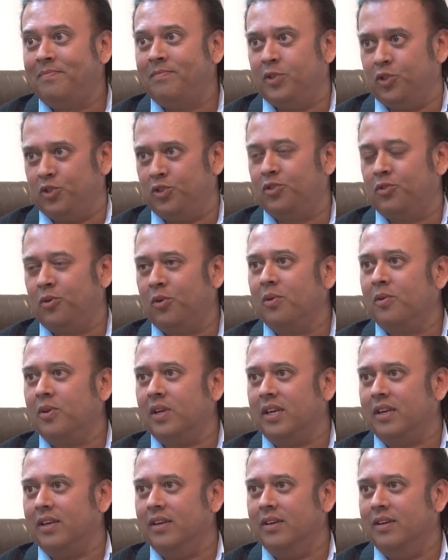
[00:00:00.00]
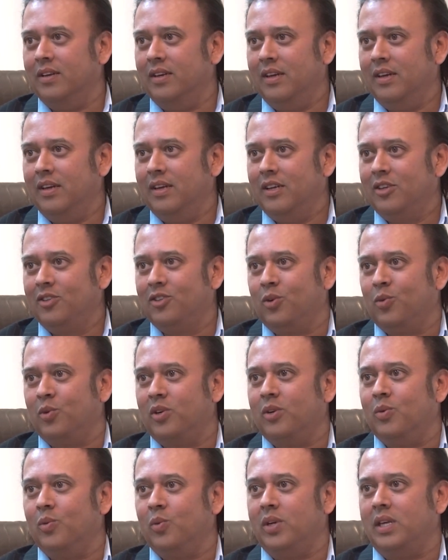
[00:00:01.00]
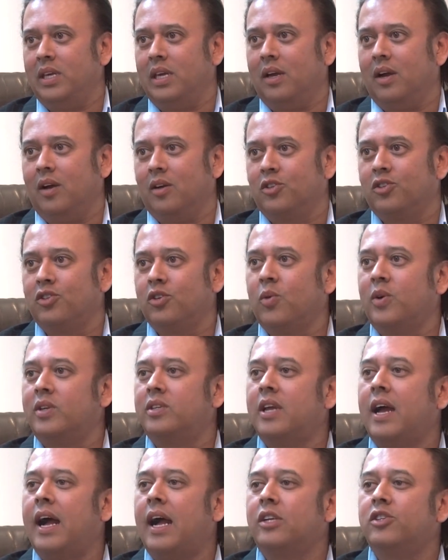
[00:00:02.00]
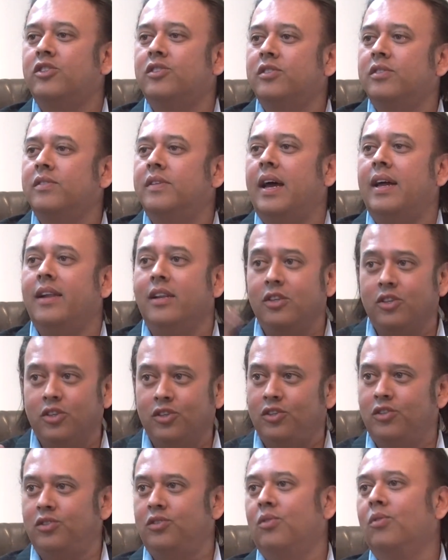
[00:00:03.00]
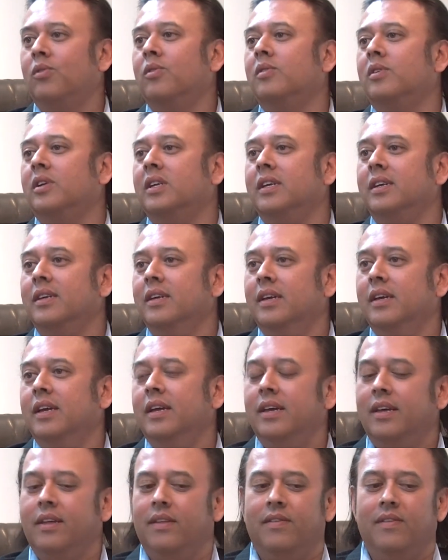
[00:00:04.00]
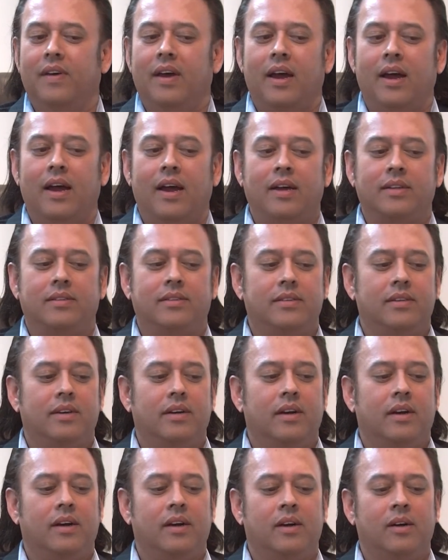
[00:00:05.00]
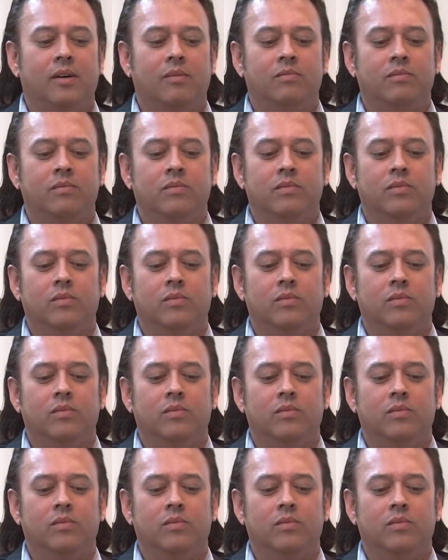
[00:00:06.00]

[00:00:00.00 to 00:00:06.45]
the story. So we're, we are so attached to that story that um,